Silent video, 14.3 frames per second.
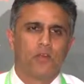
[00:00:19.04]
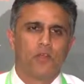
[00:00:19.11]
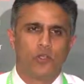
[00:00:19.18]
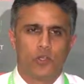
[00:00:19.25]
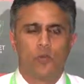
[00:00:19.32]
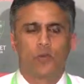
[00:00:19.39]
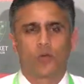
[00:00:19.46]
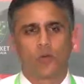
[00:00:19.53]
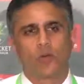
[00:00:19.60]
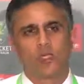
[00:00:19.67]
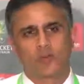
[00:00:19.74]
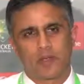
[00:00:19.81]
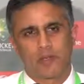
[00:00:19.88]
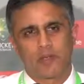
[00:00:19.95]
We knew he will
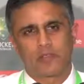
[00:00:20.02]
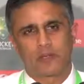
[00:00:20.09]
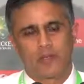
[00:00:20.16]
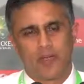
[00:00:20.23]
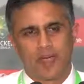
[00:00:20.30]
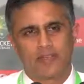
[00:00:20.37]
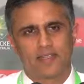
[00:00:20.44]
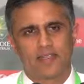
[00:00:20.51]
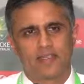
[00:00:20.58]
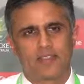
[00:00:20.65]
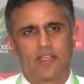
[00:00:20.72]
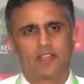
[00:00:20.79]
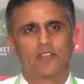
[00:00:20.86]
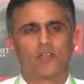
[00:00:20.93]
always be able to bat. The
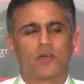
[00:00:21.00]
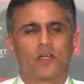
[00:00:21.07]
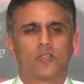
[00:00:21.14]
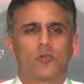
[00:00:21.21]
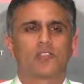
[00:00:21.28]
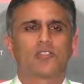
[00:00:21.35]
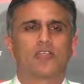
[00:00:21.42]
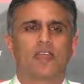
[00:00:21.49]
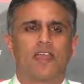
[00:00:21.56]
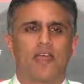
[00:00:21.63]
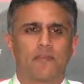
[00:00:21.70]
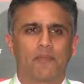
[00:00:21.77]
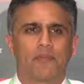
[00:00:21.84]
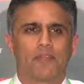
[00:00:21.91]
challenge was what's going to
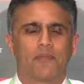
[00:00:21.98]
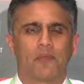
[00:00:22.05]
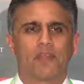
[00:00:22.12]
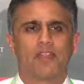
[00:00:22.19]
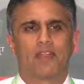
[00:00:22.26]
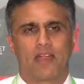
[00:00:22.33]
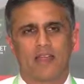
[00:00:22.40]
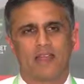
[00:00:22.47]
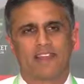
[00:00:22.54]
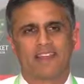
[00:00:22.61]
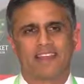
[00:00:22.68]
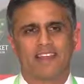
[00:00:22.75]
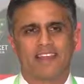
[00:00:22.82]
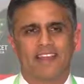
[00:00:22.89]
happen when he
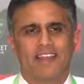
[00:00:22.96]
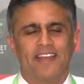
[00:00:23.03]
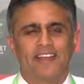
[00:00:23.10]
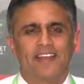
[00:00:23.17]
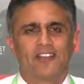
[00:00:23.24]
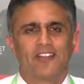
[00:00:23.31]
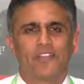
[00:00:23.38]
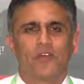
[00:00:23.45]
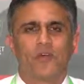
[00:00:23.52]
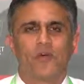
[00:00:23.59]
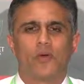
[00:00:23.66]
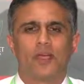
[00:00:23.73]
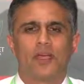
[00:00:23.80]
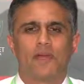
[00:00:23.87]
runs.
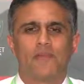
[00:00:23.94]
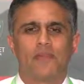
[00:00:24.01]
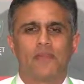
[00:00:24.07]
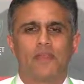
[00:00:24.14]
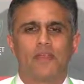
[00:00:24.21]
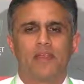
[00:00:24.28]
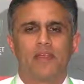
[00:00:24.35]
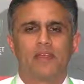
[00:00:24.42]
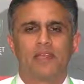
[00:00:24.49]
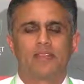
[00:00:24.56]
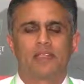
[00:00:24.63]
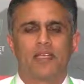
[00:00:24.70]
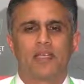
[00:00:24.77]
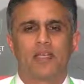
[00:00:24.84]
So uh,
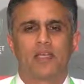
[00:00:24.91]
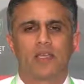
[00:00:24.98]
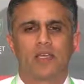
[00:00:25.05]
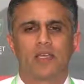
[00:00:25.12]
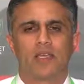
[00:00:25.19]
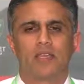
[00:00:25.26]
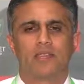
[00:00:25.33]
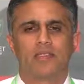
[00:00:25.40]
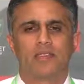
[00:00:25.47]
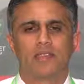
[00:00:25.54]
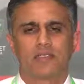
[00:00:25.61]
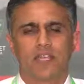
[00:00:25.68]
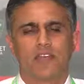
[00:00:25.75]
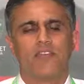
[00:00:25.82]
it's, it's,
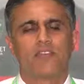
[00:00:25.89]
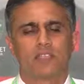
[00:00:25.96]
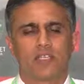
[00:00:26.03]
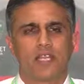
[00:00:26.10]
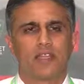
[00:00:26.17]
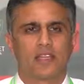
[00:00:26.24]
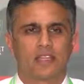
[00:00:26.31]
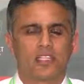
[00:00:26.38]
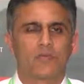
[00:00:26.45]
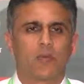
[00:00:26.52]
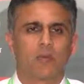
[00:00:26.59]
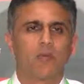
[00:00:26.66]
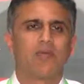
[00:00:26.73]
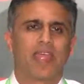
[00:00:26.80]
it's safe to say that he's
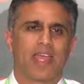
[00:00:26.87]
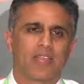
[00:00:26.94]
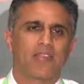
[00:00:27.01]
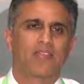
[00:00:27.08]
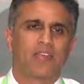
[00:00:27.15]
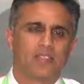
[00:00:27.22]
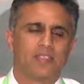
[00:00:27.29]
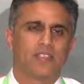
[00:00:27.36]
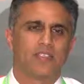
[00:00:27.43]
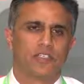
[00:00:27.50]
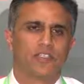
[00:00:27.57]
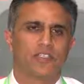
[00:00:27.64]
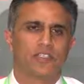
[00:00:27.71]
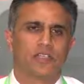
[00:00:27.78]
probably aggravated
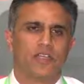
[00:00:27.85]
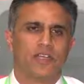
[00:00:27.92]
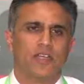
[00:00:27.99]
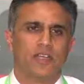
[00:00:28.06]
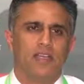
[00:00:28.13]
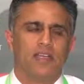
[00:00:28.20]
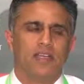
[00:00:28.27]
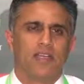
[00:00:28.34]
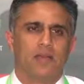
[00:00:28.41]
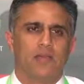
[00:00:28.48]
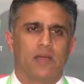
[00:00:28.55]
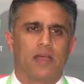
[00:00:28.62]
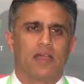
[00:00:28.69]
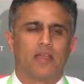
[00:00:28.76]
his injury
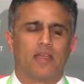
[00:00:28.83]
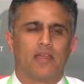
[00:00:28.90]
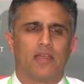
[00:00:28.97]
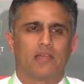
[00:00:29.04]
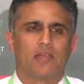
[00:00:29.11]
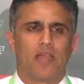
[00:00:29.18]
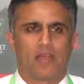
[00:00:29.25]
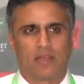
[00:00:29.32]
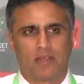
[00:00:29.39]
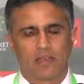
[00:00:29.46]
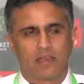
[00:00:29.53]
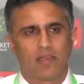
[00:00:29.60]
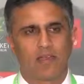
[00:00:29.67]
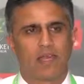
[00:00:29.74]
by
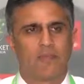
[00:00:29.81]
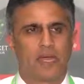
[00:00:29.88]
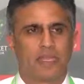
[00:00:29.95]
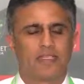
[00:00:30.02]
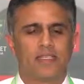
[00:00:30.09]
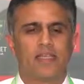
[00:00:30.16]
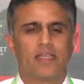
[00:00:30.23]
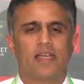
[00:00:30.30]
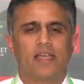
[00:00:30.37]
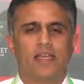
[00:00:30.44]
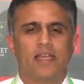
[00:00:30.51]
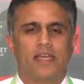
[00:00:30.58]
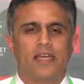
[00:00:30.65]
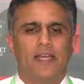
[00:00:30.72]
running and batting.
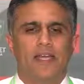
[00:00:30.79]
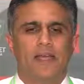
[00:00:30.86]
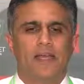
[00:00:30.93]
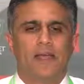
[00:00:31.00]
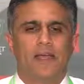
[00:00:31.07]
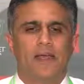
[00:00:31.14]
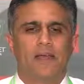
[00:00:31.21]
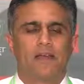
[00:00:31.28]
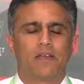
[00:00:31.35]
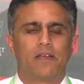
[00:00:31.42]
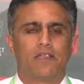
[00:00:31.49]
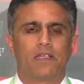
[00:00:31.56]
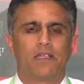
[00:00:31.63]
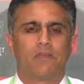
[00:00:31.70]
Uh,
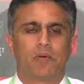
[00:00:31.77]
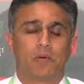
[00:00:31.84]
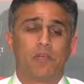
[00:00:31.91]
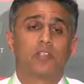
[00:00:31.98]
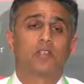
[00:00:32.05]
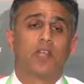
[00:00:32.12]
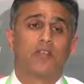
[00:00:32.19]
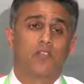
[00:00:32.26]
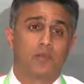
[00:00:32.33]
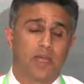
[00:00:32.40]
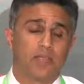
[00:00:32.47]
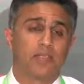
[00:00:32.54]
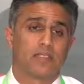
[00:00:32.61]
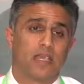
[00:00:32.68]
he's still probably going to have to
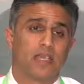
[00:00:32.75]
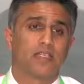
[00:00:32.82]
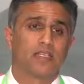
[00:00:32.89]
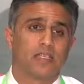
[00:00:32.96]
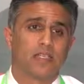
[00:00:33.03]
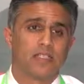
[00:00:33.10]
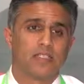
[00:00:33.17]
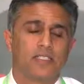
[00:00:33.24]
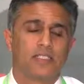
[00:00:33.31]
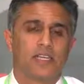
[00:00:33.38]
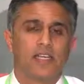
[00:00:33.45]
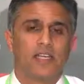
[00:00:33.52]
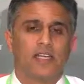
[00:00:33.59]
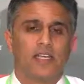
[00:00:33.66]
bat the second innings.